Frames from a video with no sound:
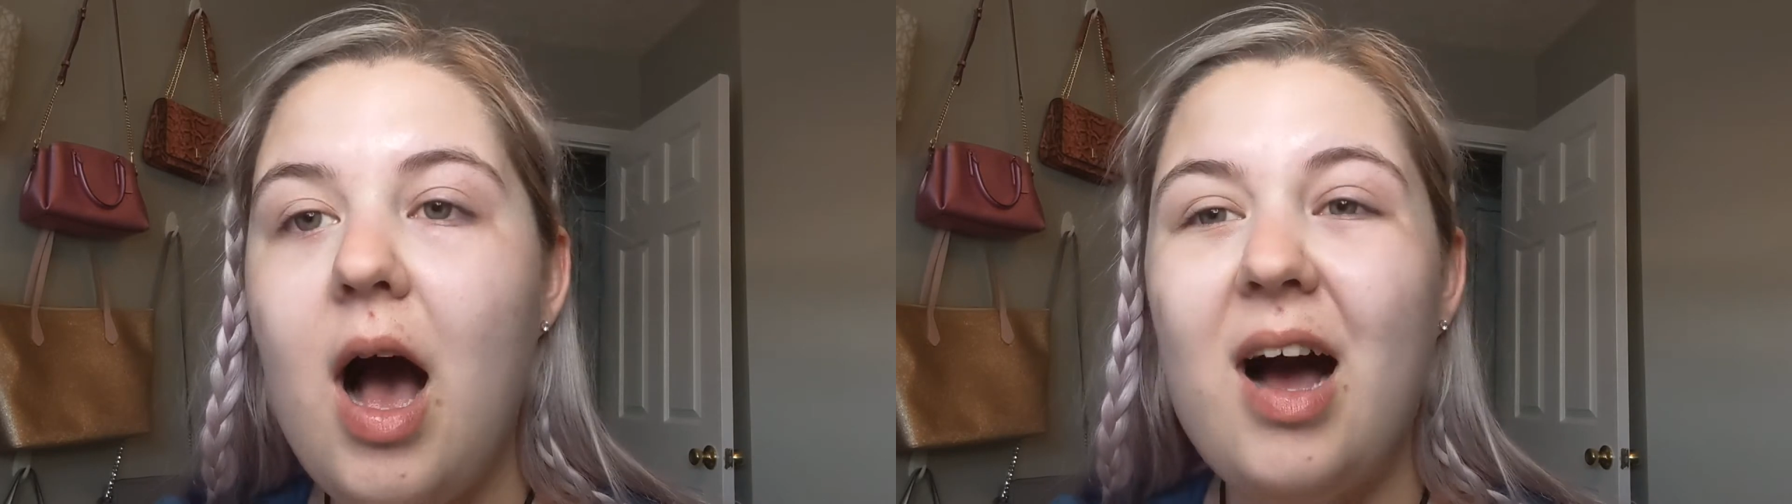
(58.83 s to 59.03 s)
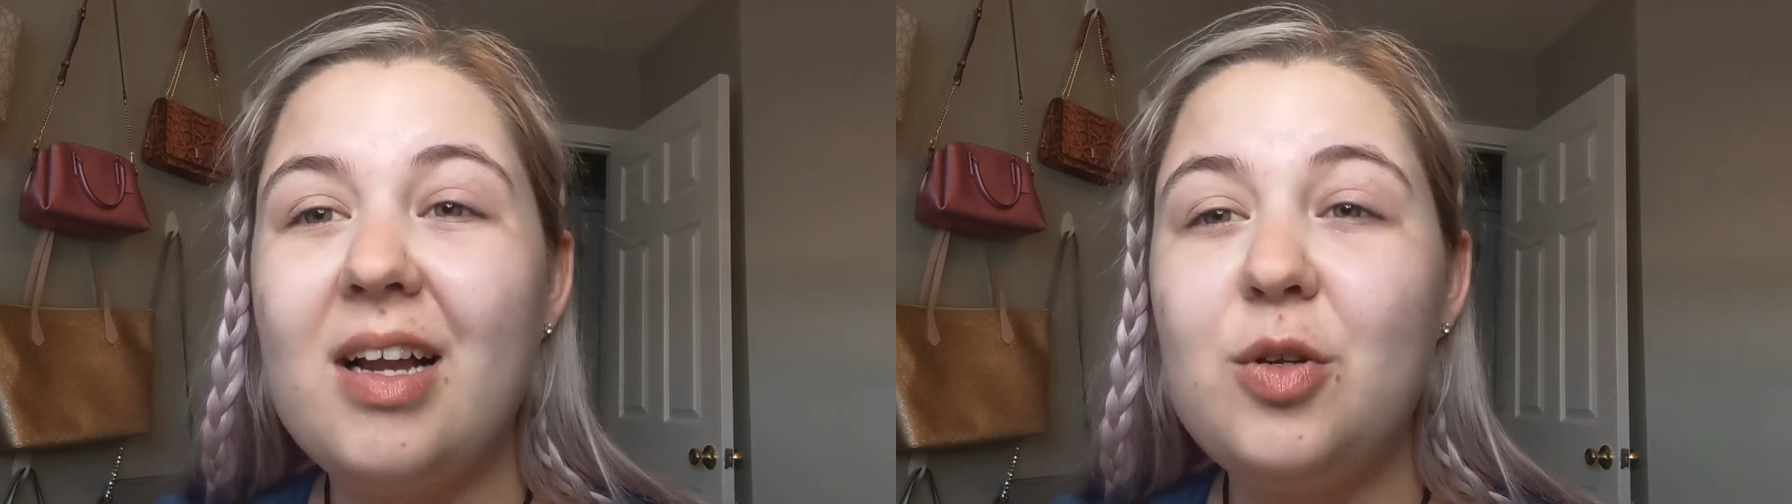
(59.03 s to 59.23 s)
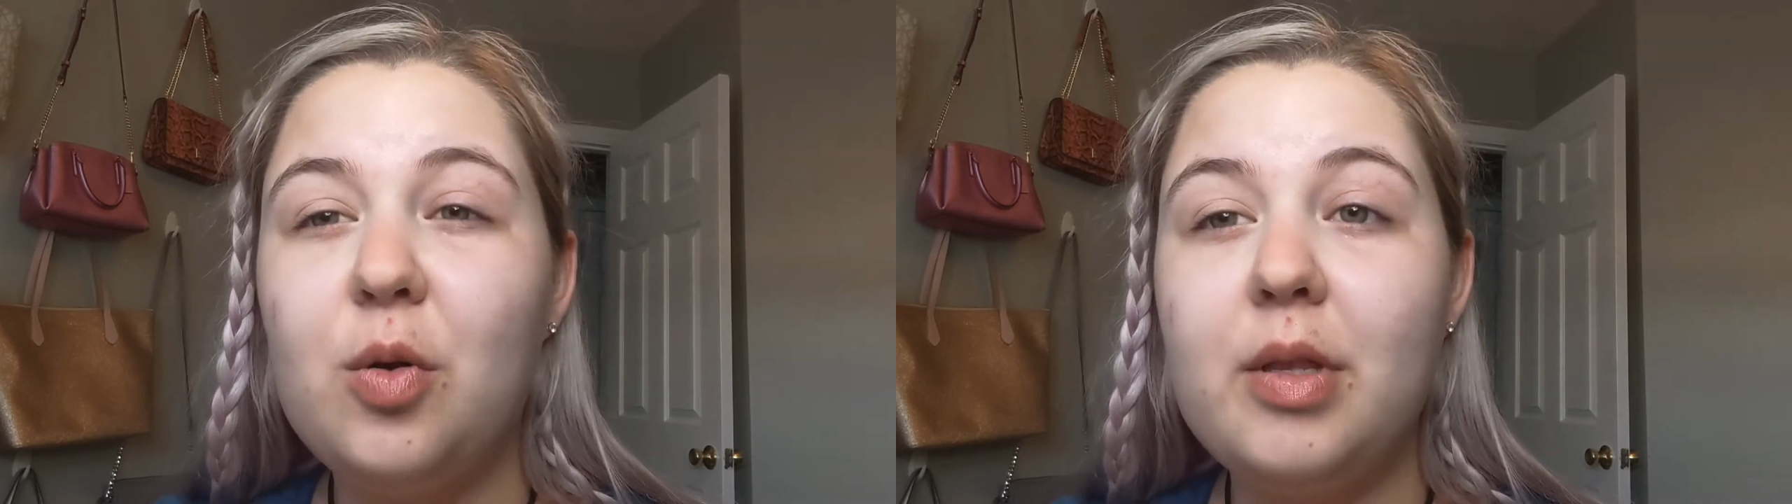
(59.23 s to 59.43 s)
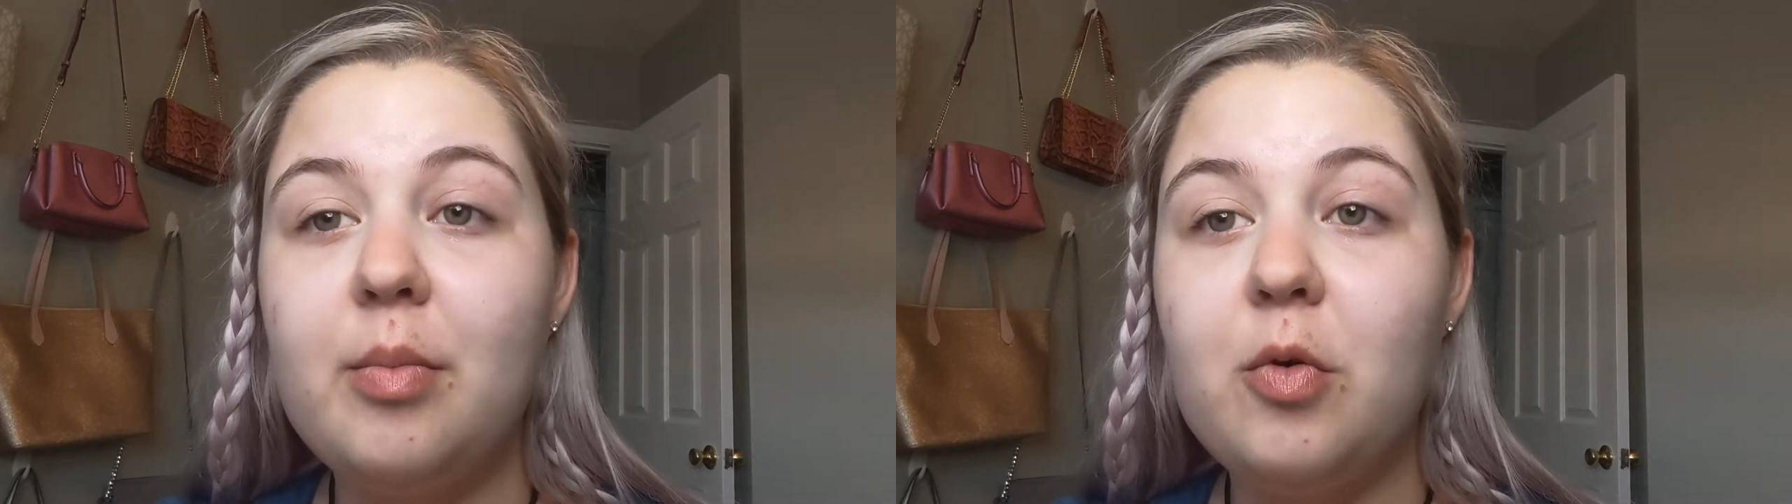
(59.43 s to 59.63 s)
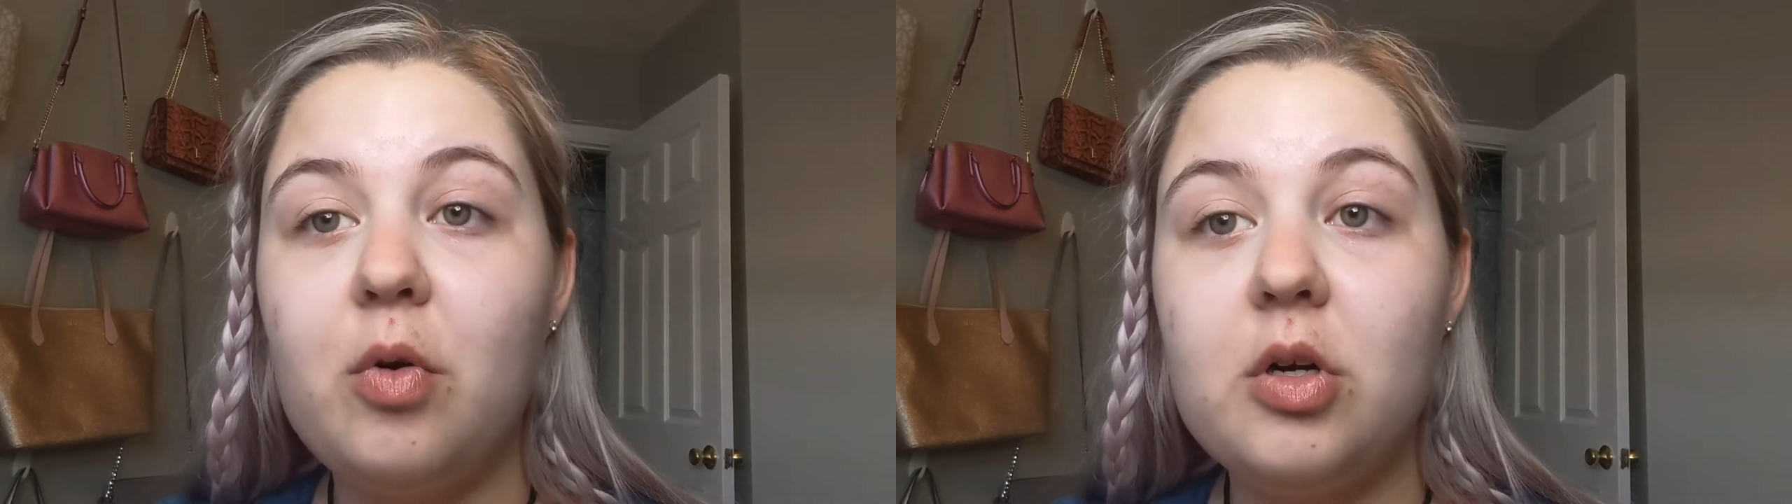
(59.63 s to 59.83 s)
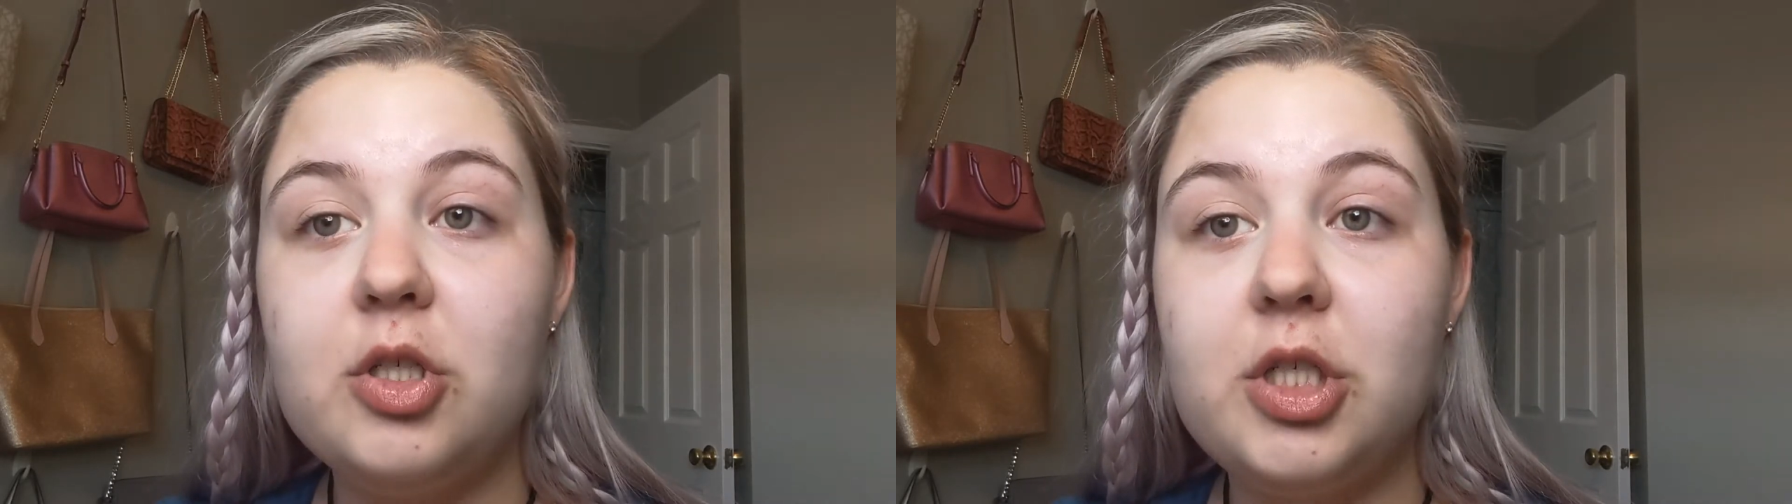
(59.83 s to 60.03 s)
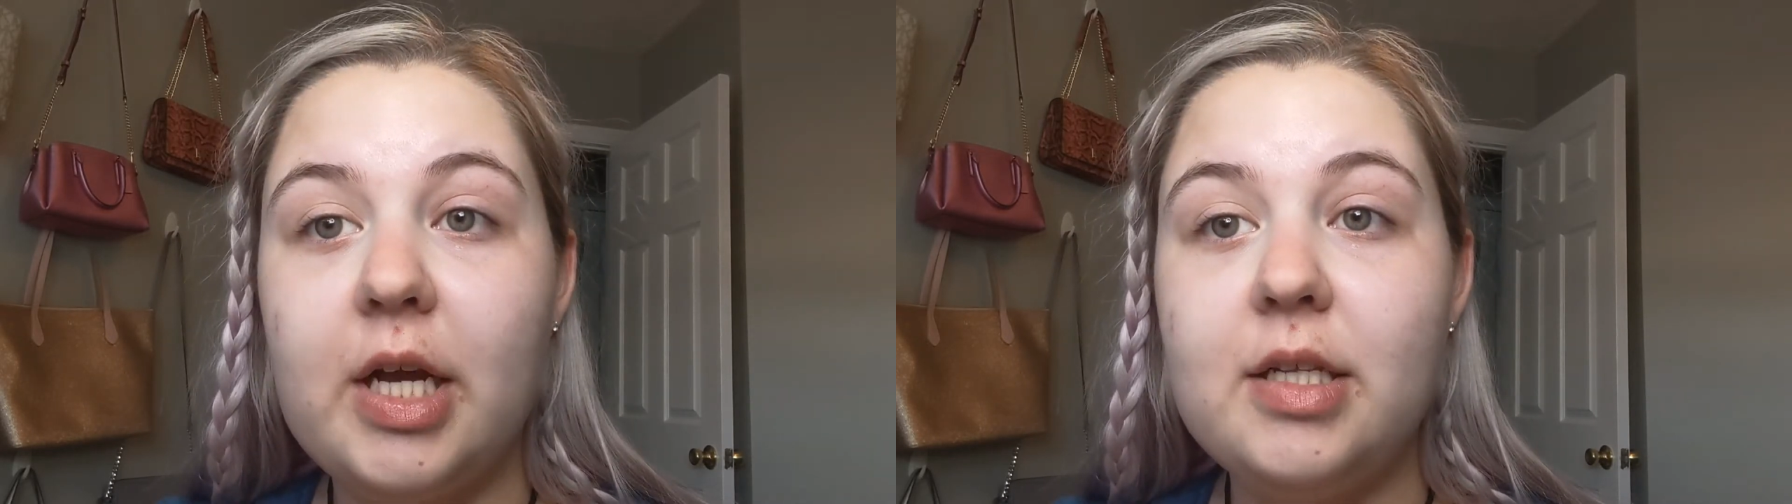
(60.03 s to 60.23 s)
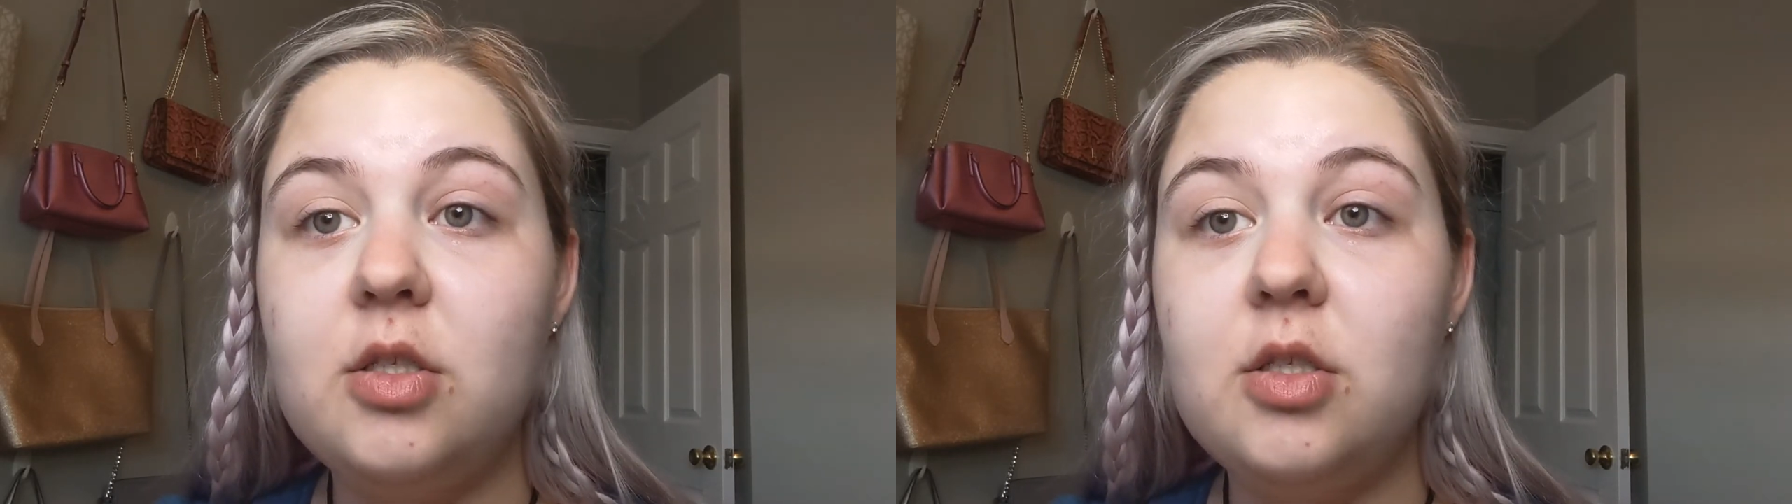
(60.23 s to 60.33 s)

I told them the wrong shade,